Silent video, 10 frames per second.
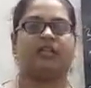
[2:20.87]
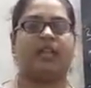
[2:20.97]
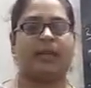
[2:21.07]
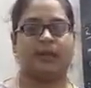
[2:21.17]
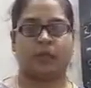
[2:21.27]

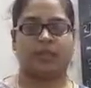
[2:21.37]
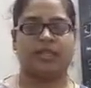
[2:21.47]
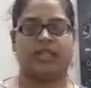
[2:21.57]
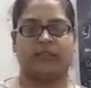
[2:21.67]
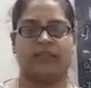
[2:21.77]
that
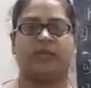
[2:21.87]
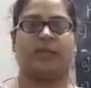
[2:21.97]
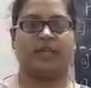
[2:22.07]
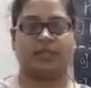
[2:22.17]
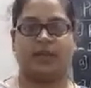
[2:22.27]
process in which
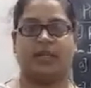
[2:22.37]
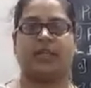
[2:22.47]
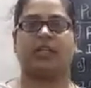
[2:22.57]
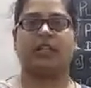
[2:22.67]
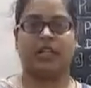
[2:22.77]

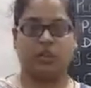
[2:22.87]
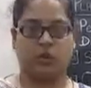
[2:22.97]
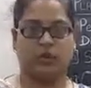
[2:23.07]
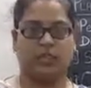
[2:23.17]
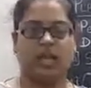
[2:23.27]
meristematic
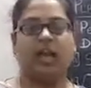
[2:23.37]
tissues